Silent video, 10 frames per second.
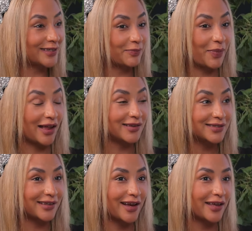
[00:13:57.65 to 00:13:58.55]
us,
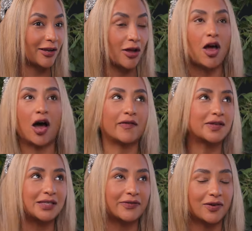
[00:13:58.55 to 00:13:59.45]
Palestine, and
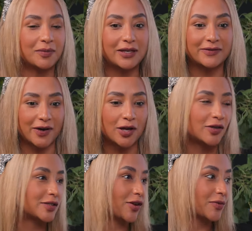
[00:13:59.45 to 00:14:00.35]
obviously for me, it's very
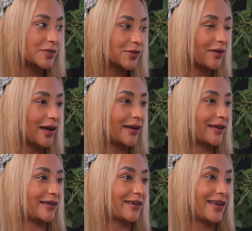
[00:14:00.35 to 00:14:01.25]
close to home,
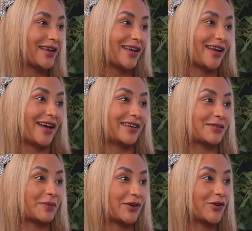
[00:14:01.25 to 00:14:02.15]
Sudan, and
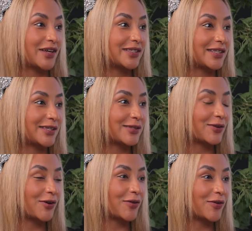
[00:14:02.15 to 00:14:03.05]
it's been crazy.
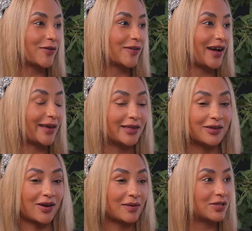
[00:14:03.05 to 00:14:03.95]
So I think absolutely.
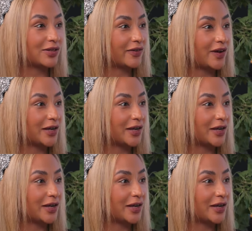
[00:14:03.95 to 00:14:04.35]
you're absolutely like